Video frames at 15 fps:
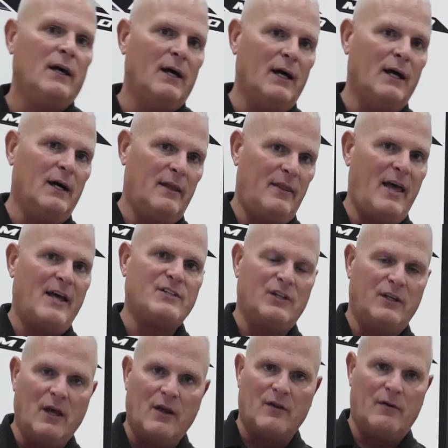That's
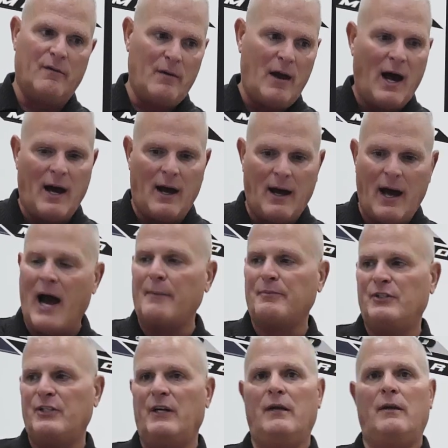another
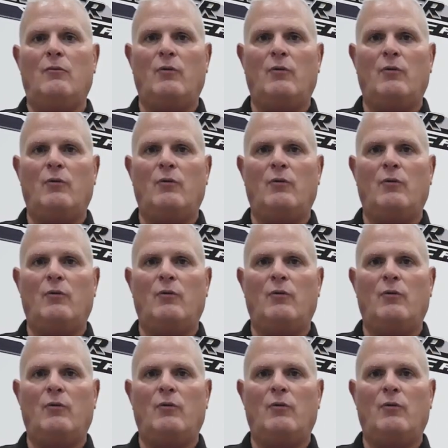option.